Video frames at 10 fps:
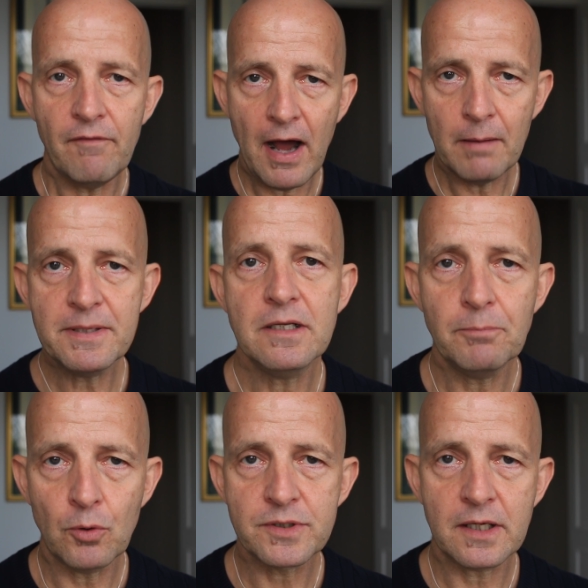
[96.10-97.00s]
of how busy a
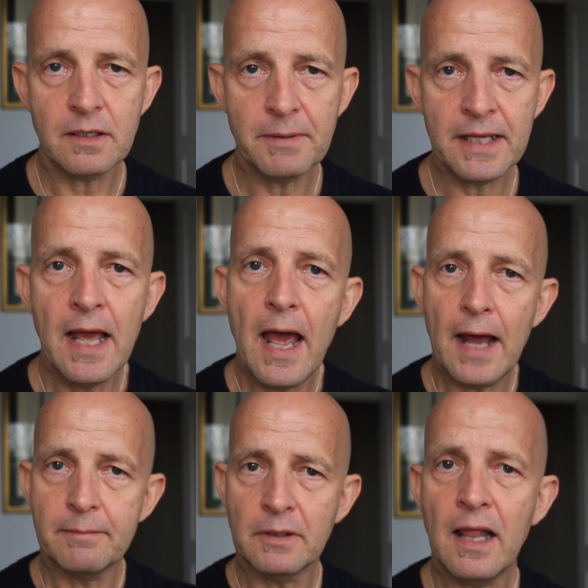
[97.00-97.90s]
port's going to be,
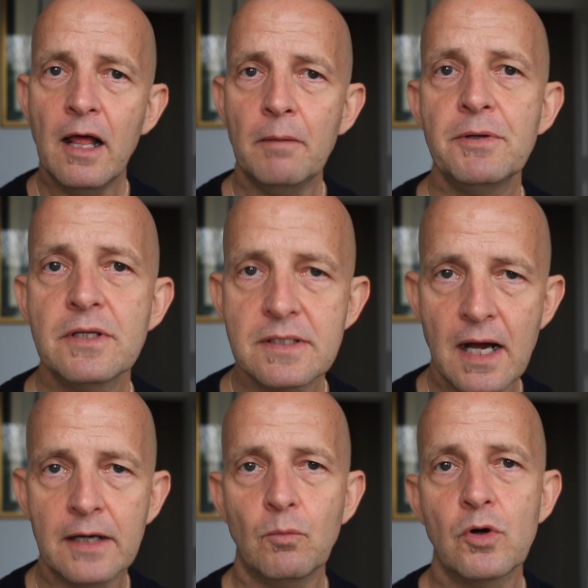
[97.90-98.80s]
and will help you
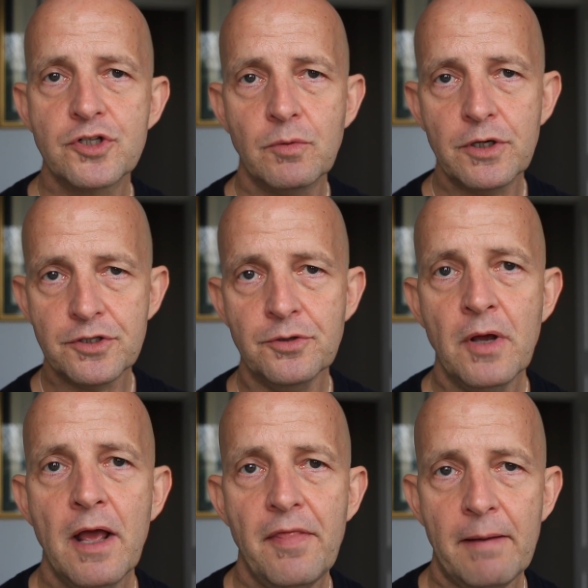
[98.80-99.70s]
decide what you want to do
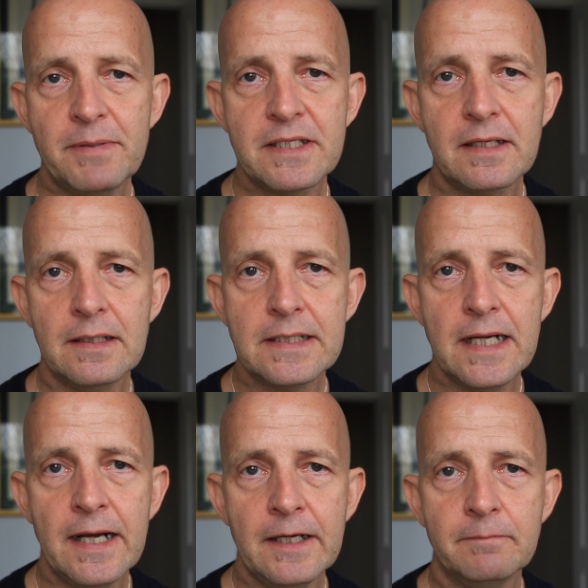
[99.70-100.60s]
that particular day.